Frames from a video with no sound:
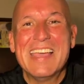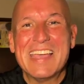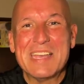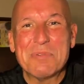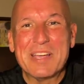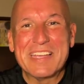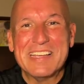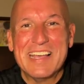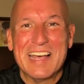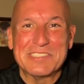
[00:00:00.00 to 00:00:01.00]
Anyway,
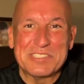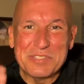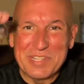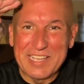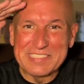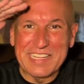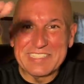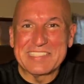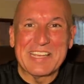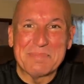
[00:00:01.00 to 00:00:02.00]
I'll see you guys
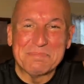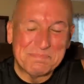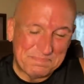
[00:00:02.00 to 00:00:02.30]
next time.